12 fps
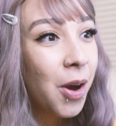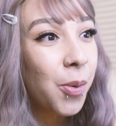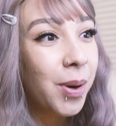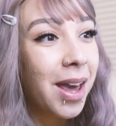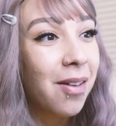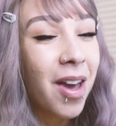
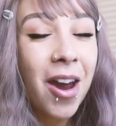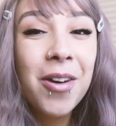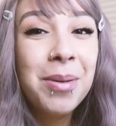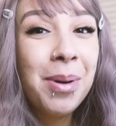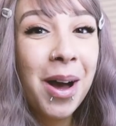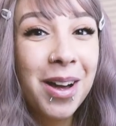We have
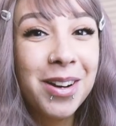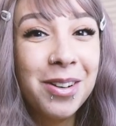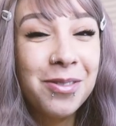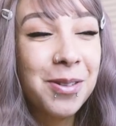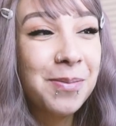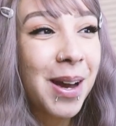Harry
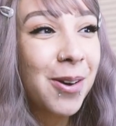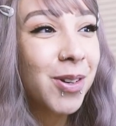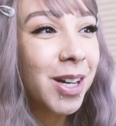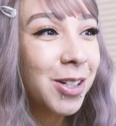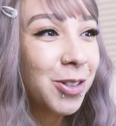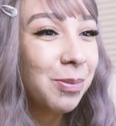Potter from my
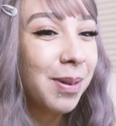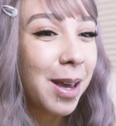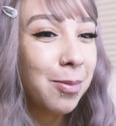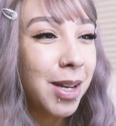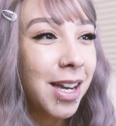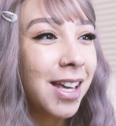100
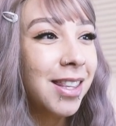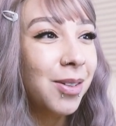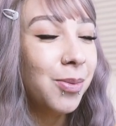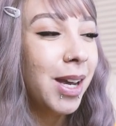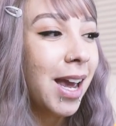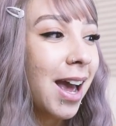Baby, and
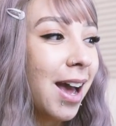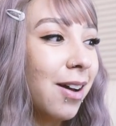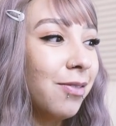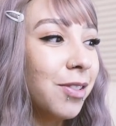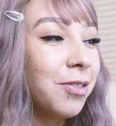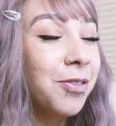then we
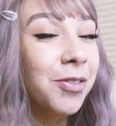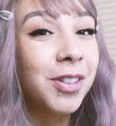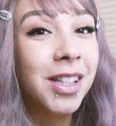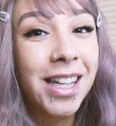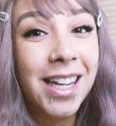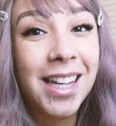have
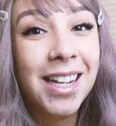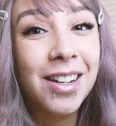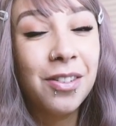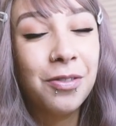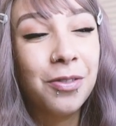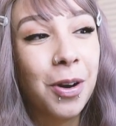
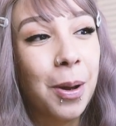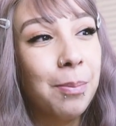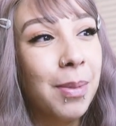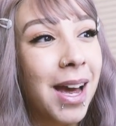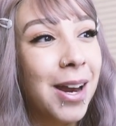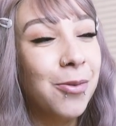Flynn from
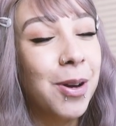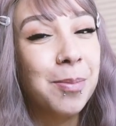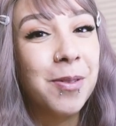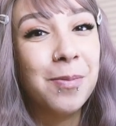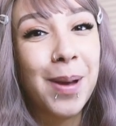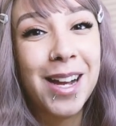my
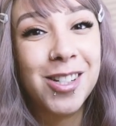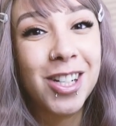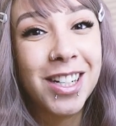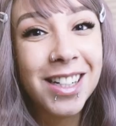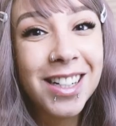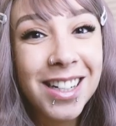Realm of
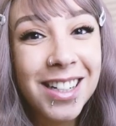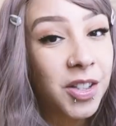Magic.